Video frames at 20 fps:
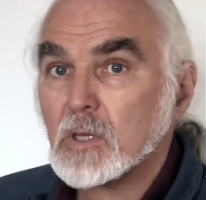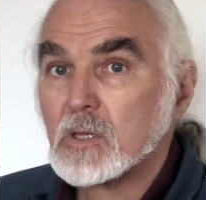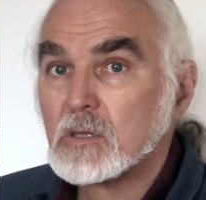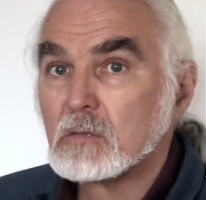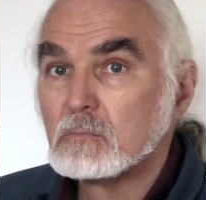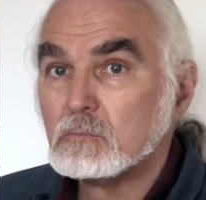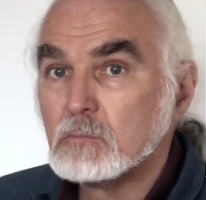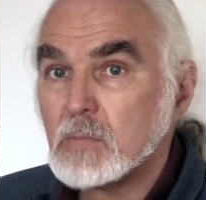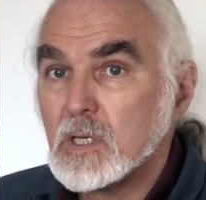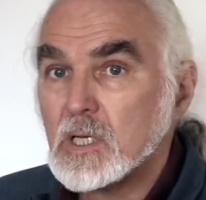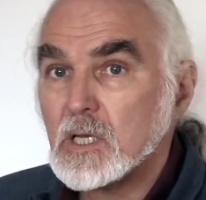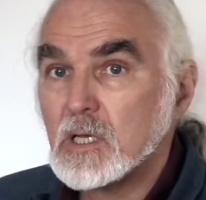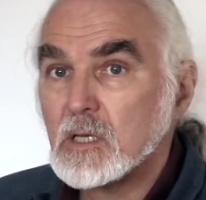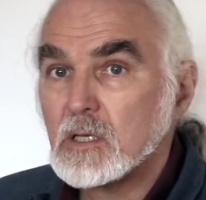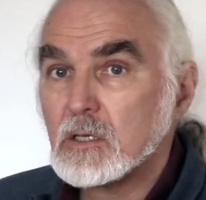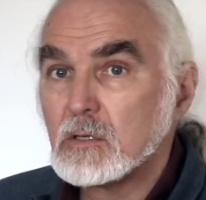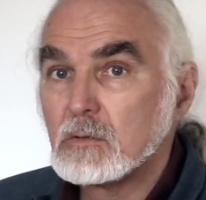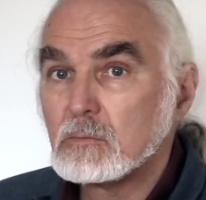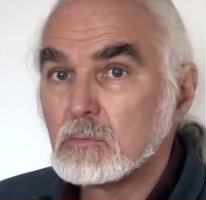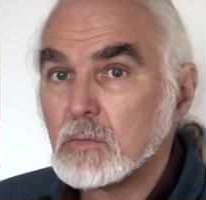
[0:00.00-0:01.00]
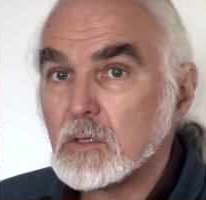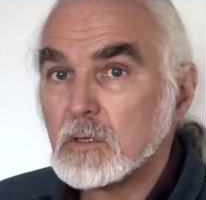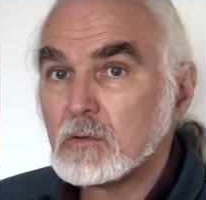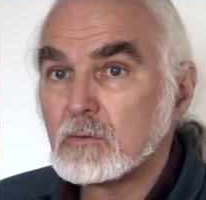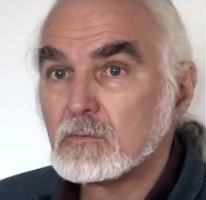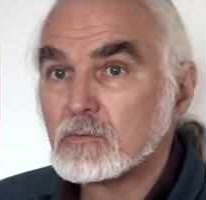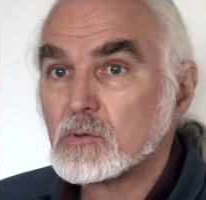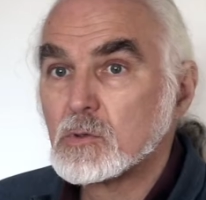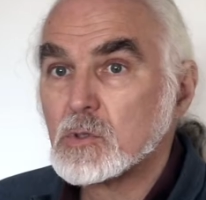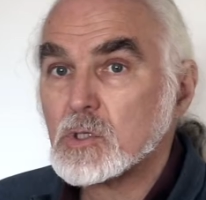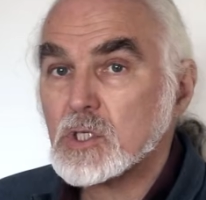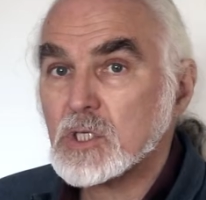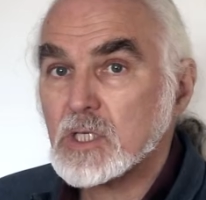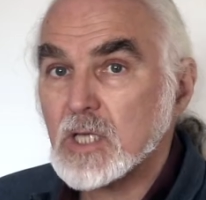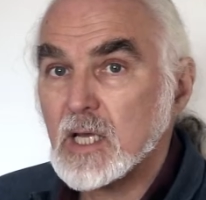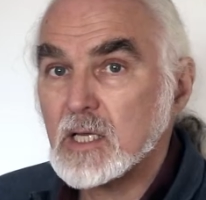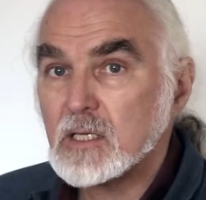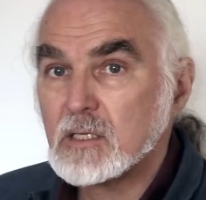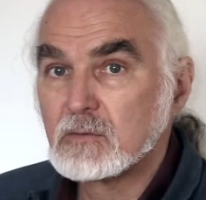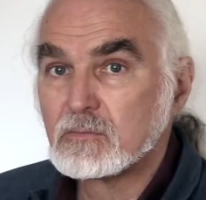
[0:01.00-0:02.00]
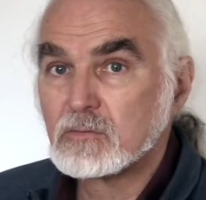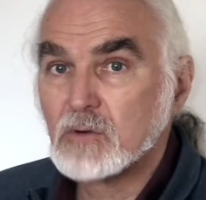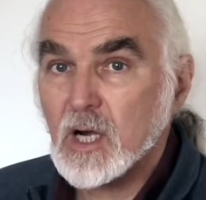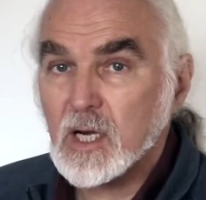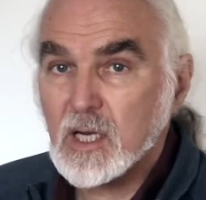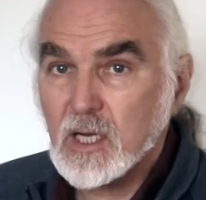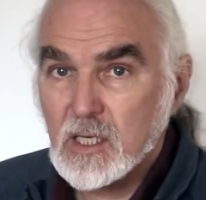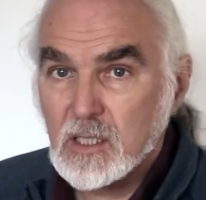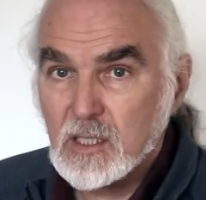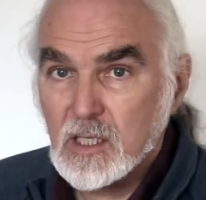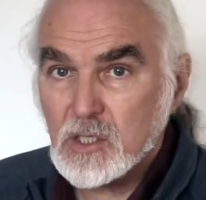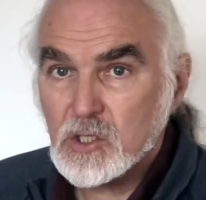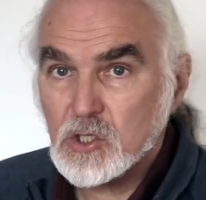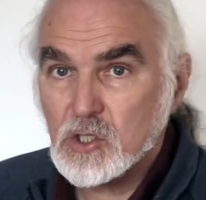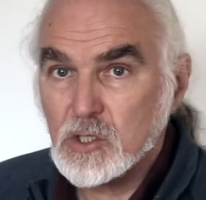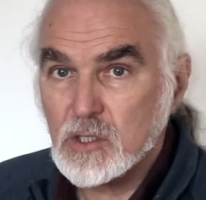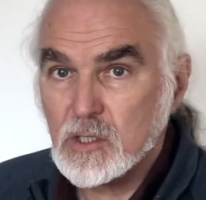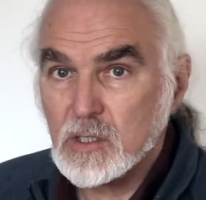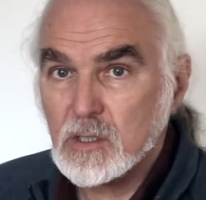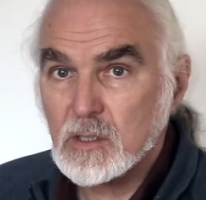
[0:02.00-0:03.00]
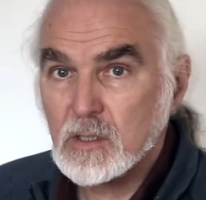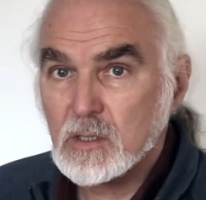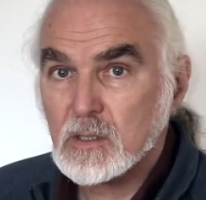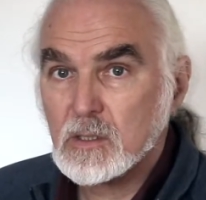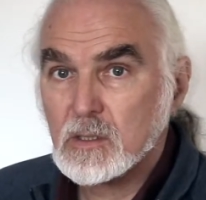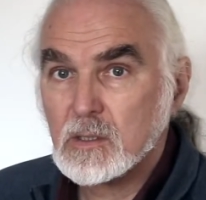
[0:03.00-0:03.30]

The minute you move to a state of recognition